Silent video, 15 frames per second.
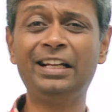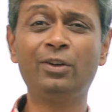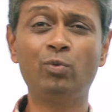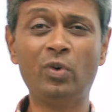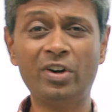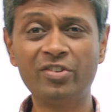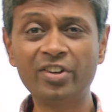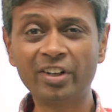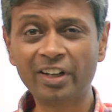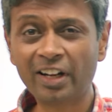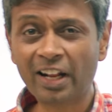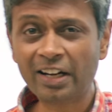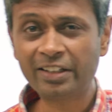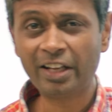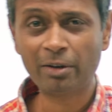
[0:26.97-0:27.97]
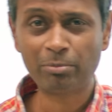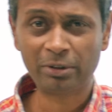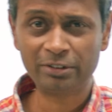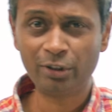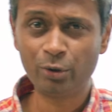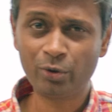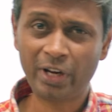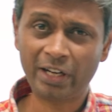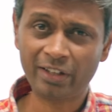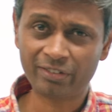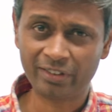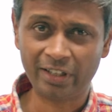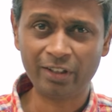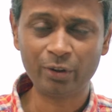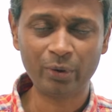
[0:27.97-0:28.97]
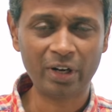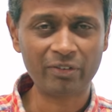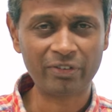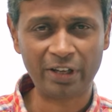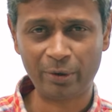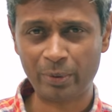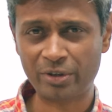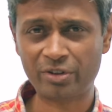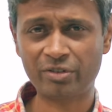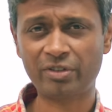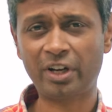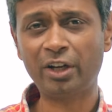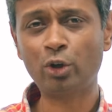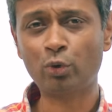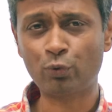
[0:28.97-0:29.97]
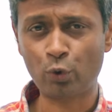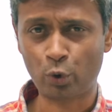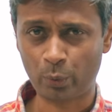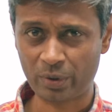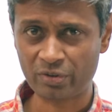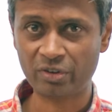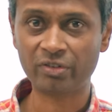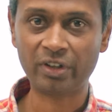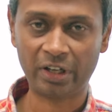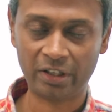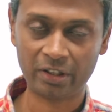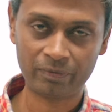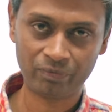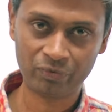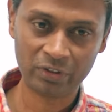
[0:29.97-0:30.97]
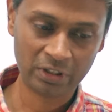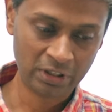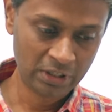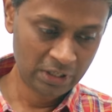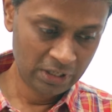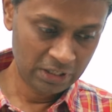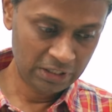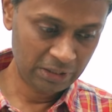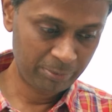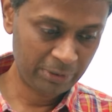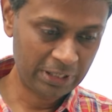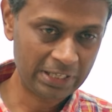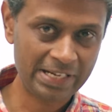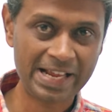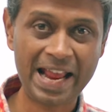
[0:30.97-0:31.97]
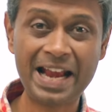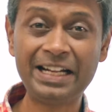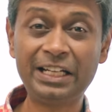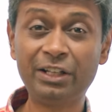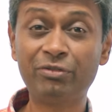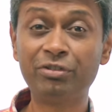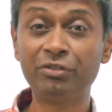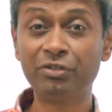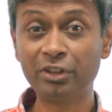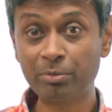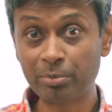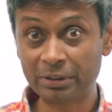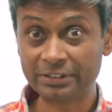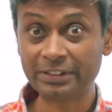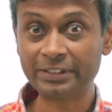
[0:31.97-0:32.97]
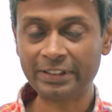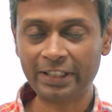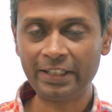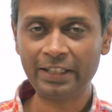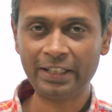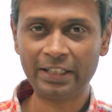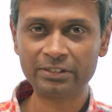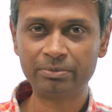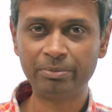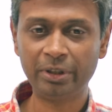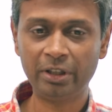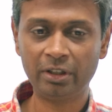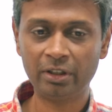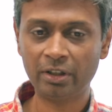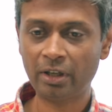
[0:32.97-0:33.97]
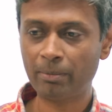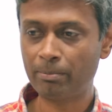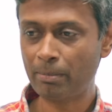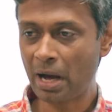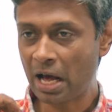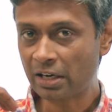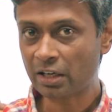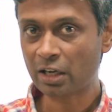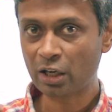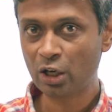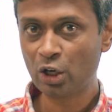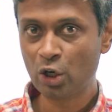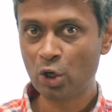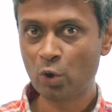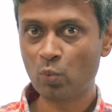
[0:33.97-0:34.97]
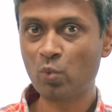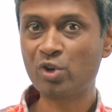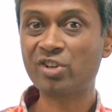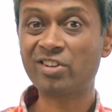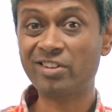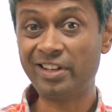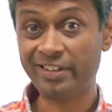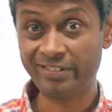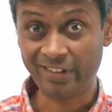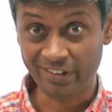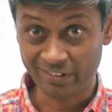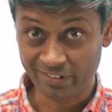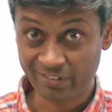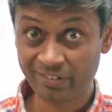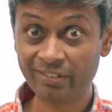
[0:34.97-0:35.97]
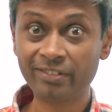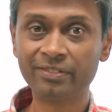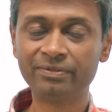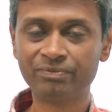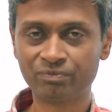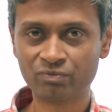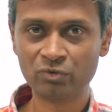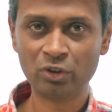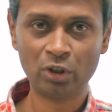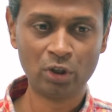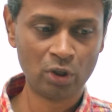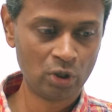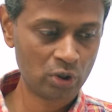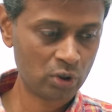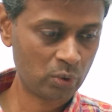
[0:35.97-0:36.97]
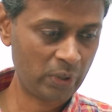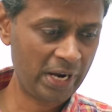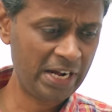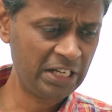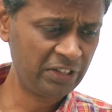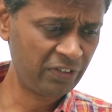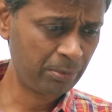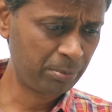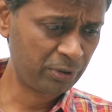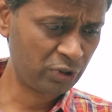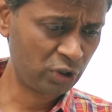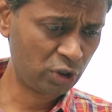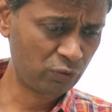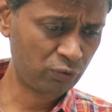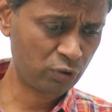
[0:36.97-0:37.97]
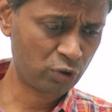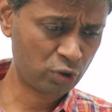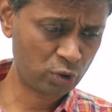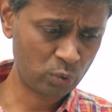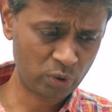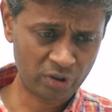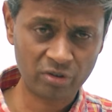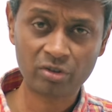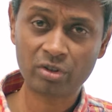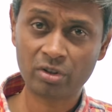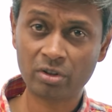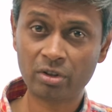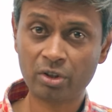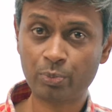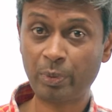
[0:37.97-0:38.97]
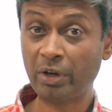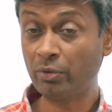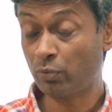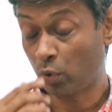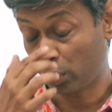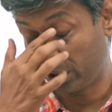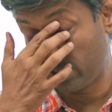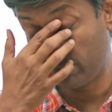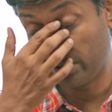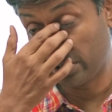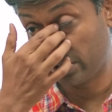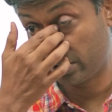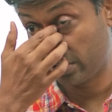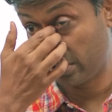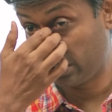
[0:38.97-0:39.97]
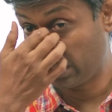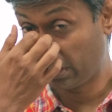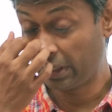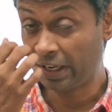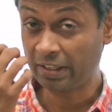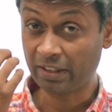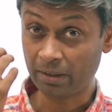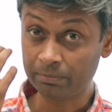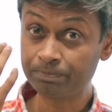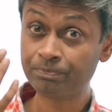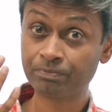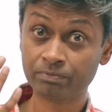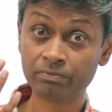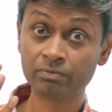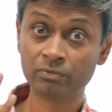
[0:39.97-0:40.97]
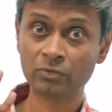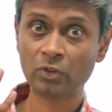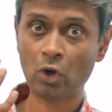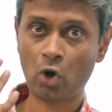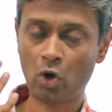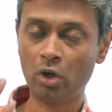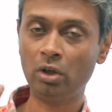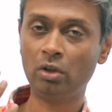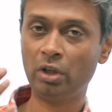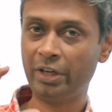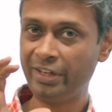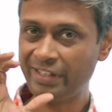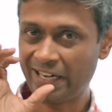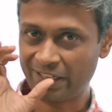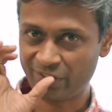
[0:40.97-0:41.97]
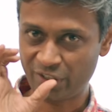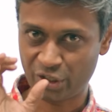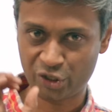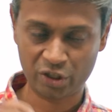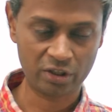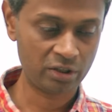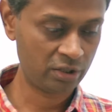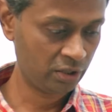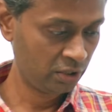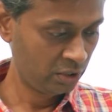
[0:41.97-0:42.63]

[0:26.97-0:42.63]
than one set, in LRDI puzzle you get a set, you get five questions right or four questions right. Typically 85th percentile has been a mark which is less than this. So 85% of the students spend 40 minutes inside the exam hall in that section